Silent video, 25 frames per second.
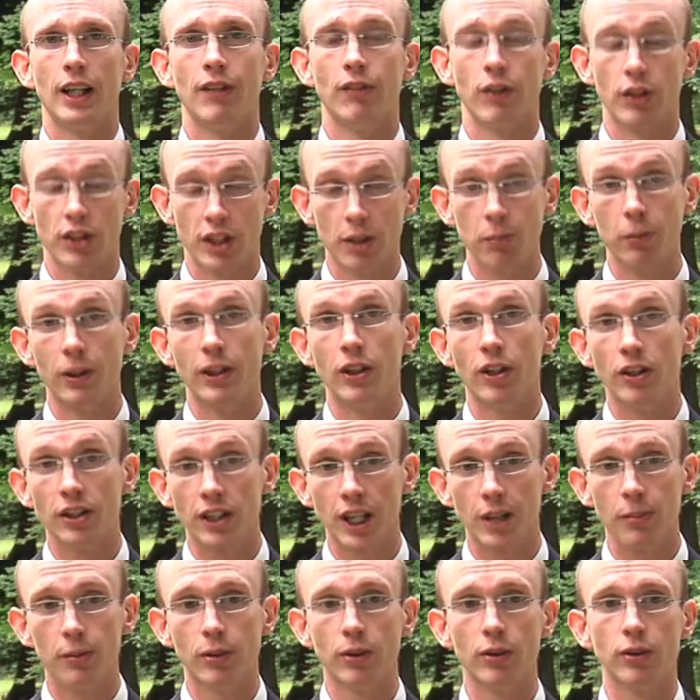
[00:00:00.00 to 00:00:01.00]
If you're simply not
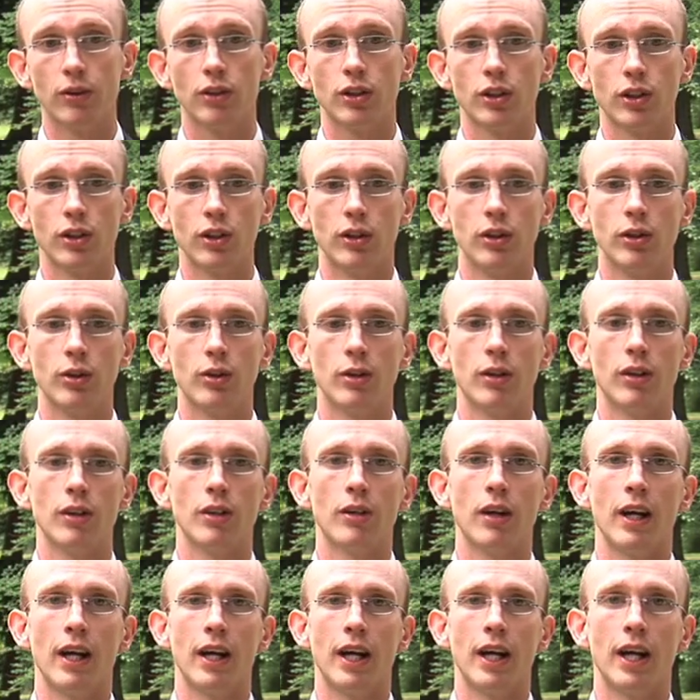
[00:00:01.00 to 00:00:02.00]
able to
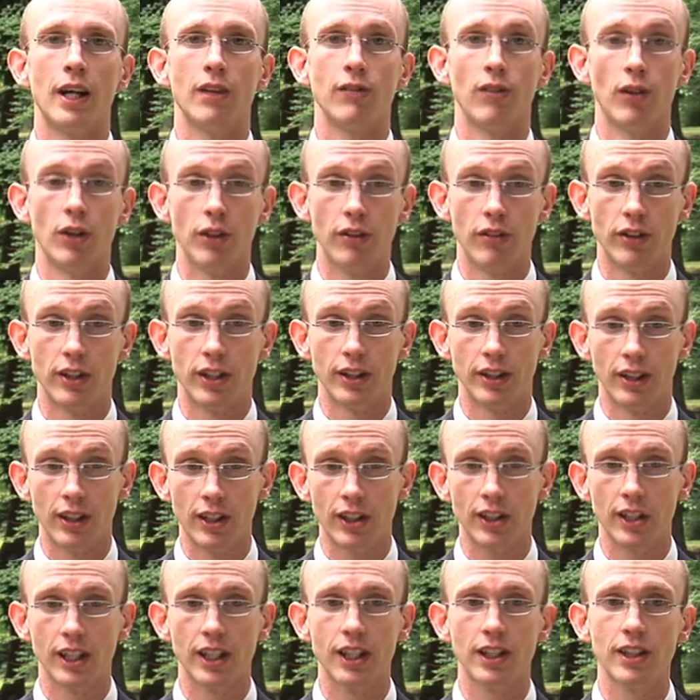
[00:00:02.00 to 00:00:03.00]
avoid
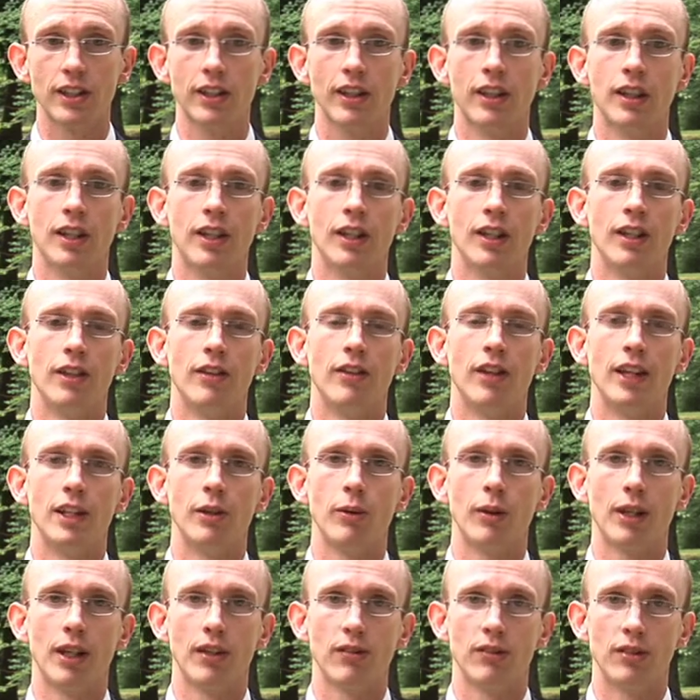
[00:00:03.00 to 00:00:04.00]
redundancies, then you
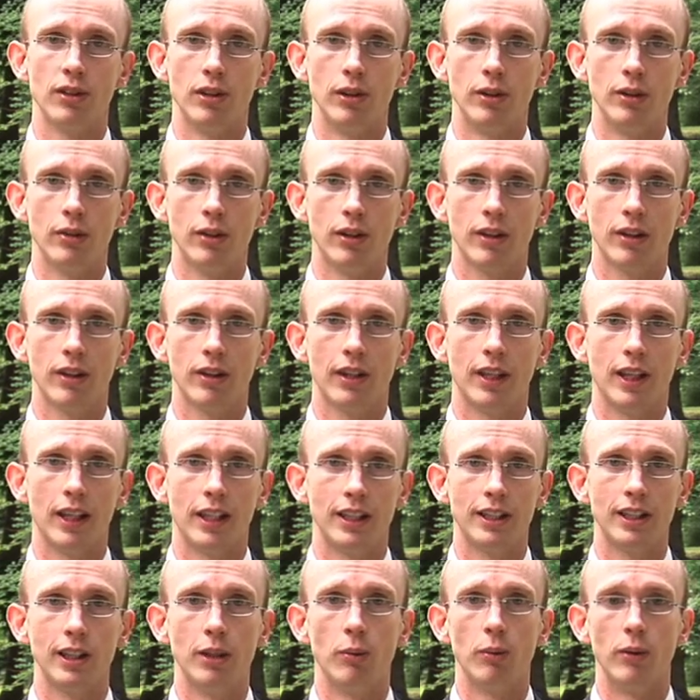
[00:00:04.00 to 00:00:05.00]
will have to
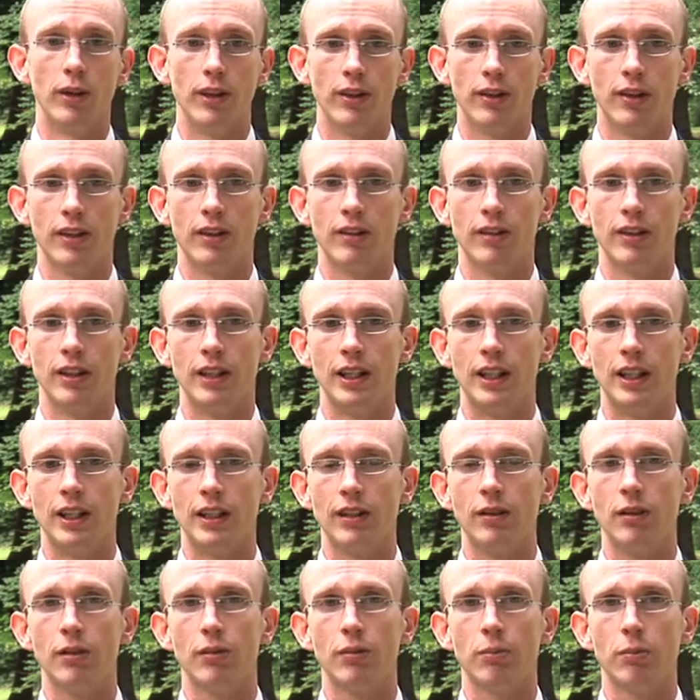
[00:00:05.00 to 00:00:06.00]
deal with the
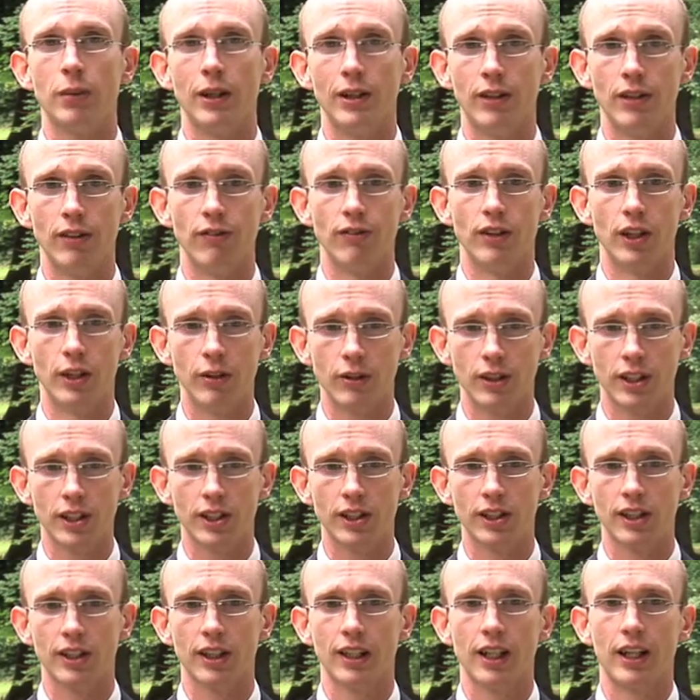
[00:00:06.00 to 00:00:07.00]
period of
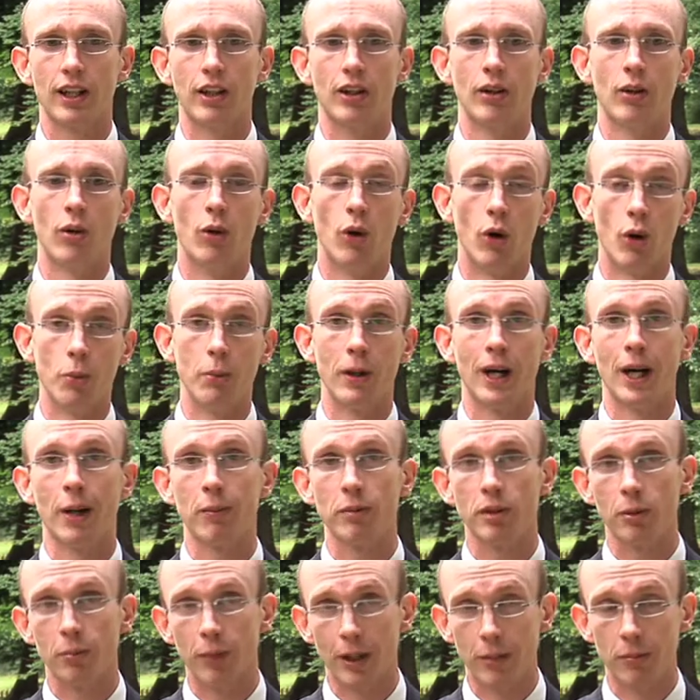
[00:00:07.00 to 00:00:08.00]
notice, or
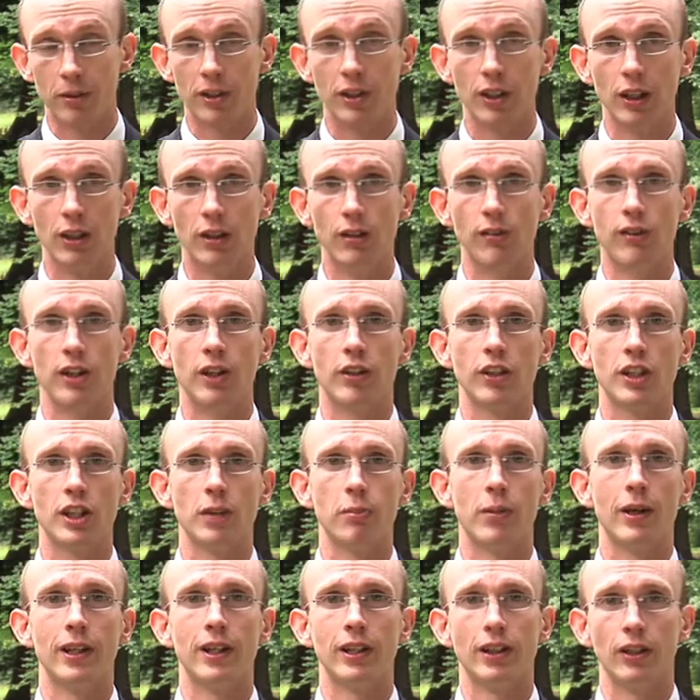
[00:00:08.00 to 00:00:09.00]
perhaps a payment in lieu of notice,
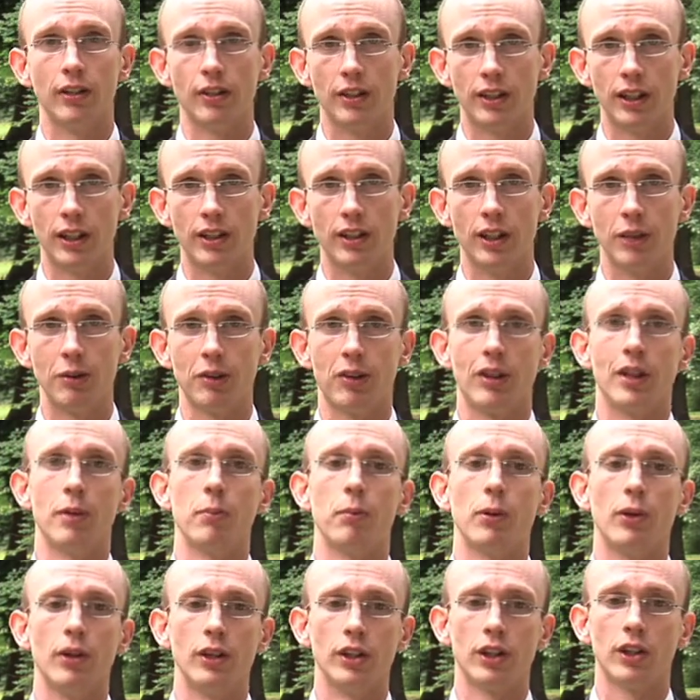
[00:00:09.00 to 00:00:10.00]
depending on the terms of the
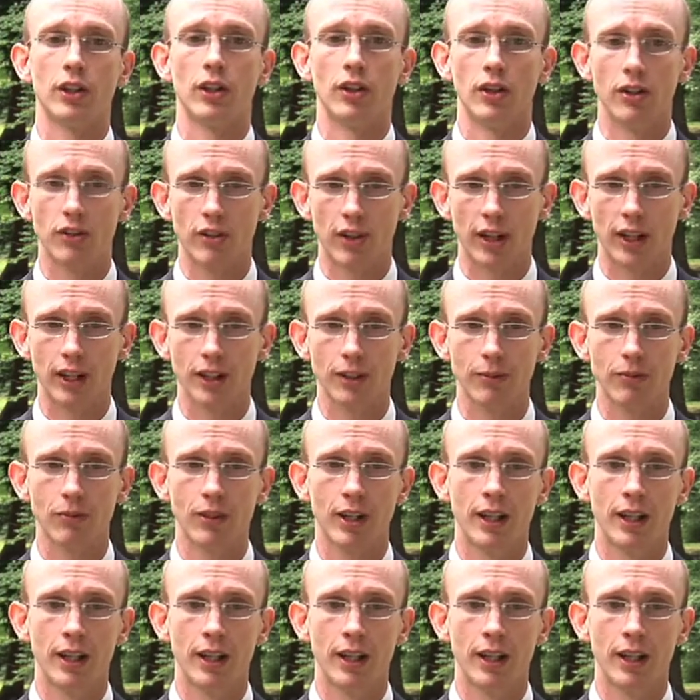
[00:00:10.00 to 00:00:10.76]
employee's contract.